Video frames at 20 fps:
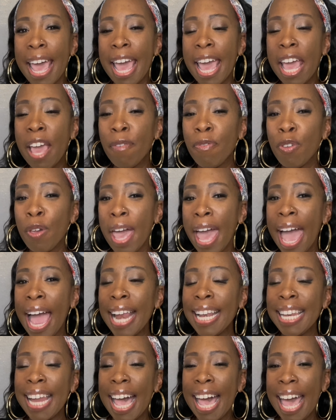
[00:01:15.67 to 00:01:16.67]
If you
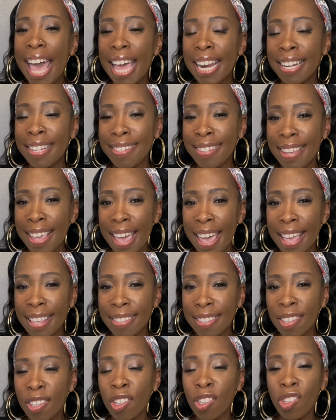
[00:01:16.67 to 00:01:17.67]
had not had a
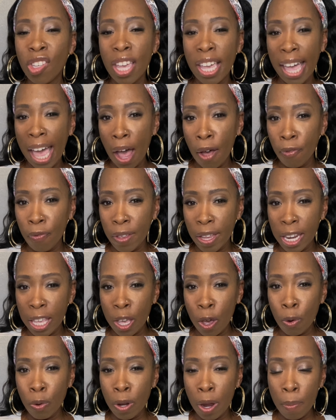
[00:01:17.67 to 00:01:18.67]
chance to check out
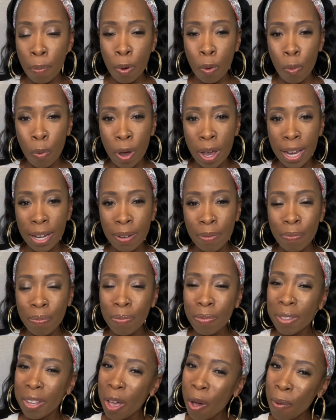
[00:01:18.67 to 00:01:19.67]
video number one,
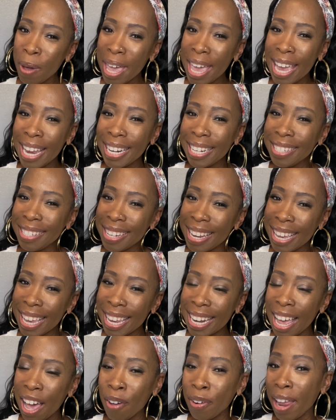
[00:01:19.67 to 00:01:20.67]
go ahead and check
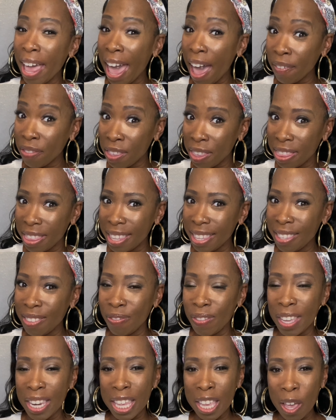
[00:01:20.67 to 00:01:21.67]
it out after this
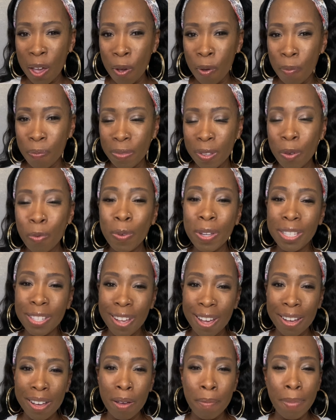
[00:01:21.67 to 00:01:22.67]
video. We
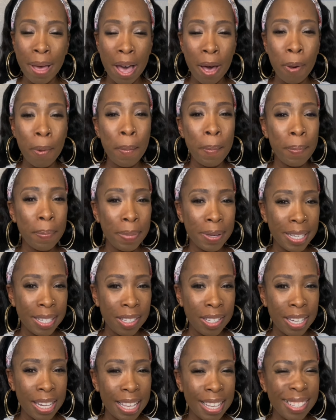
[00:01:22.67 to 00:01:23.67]
talk about
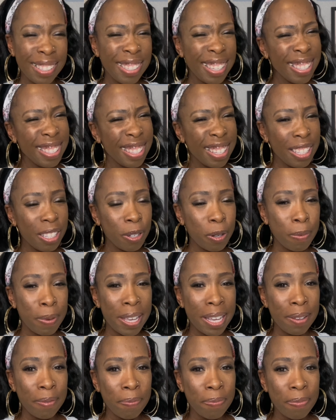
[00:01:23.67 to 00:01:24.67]
budgeting just a little bit.